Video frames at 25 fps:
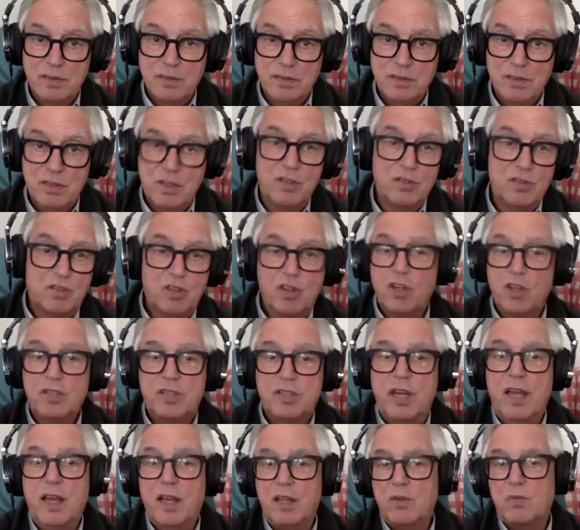because mm-hmm. good
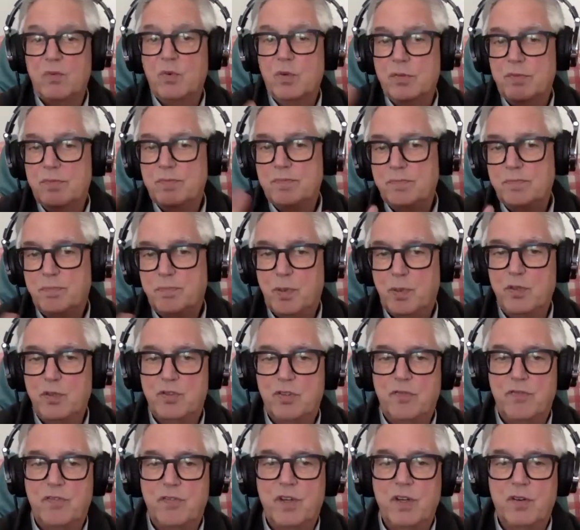talent would
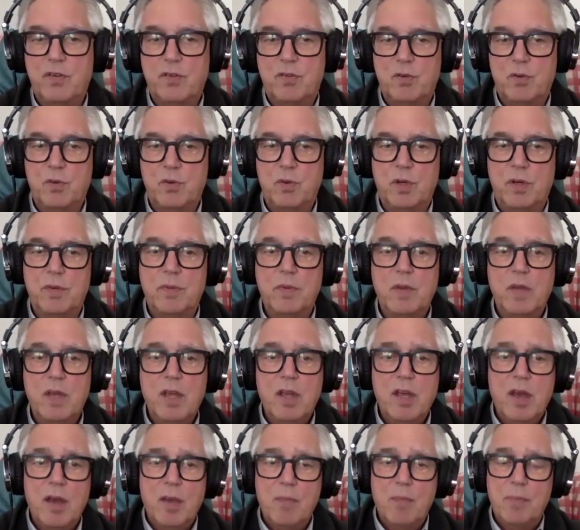persevere through it.
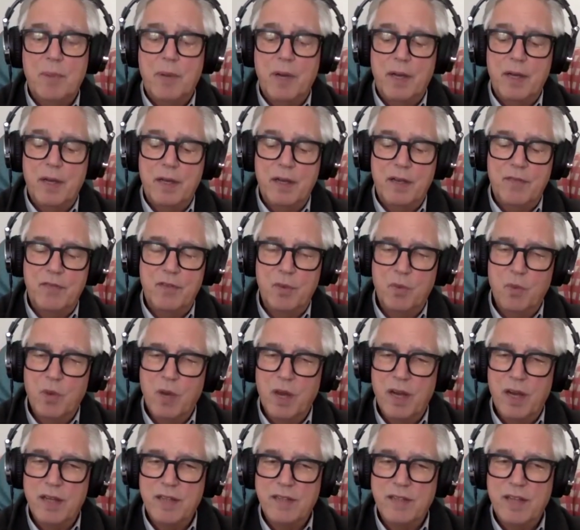But if you
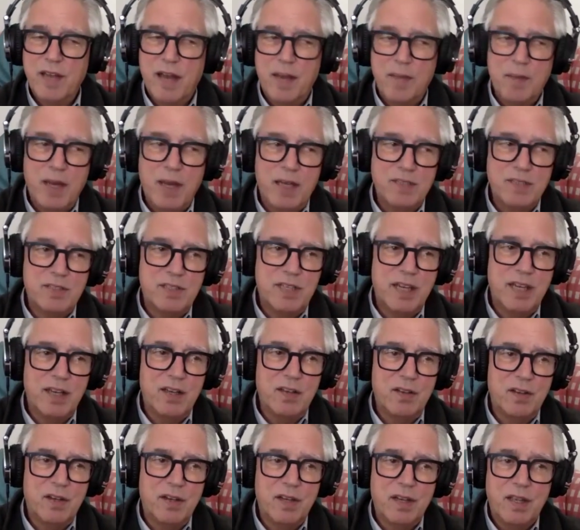want a top notch
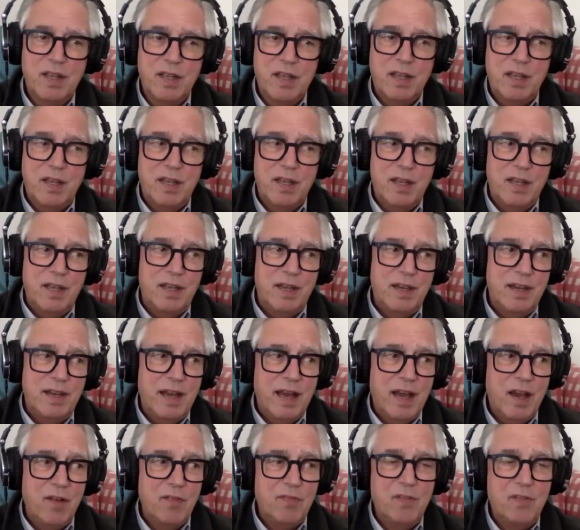talent,
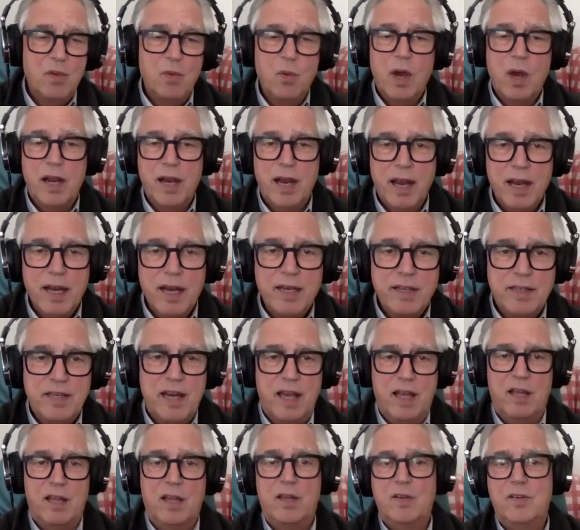now if you want any
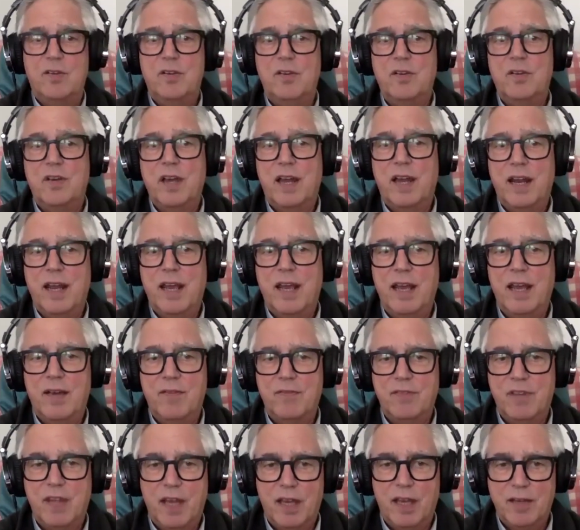talent, you got to
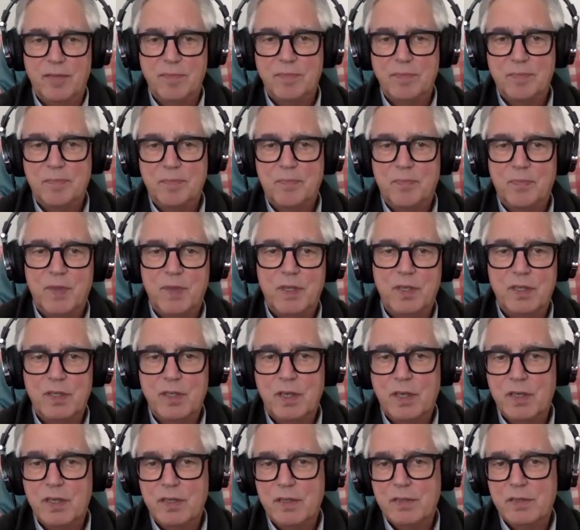have that.
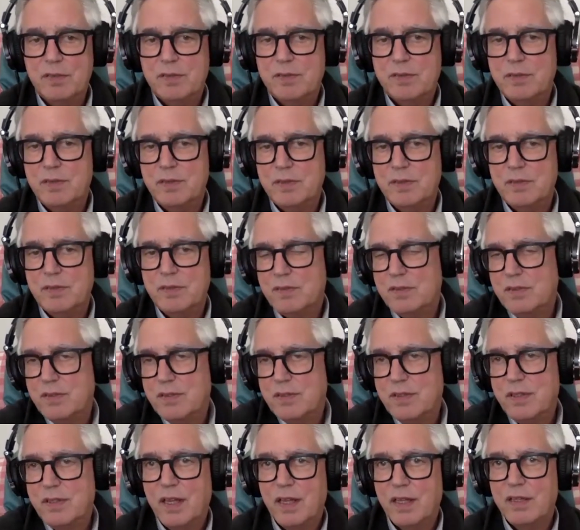It,
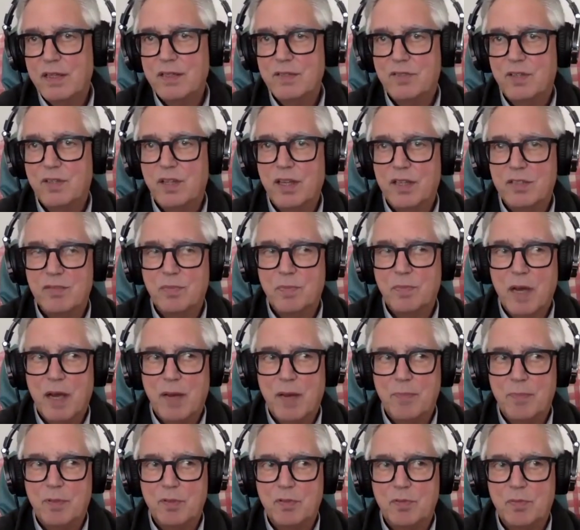it, at least that's my
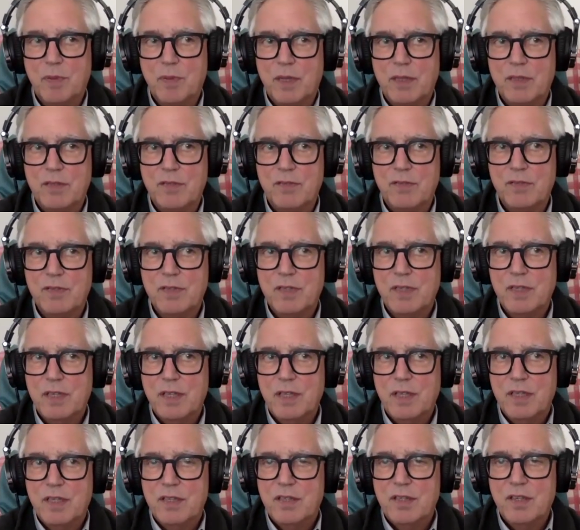perspective.
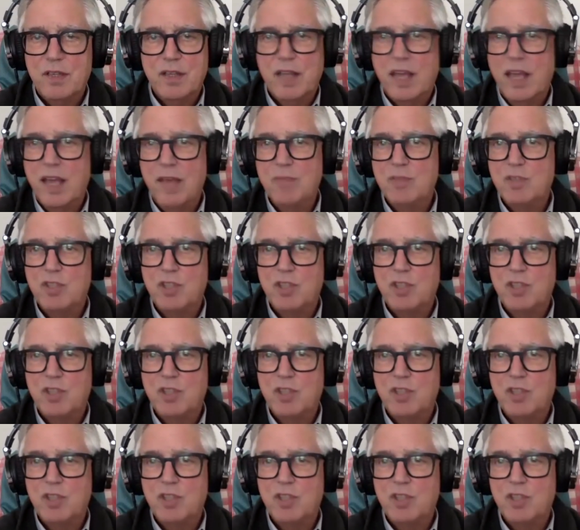The game's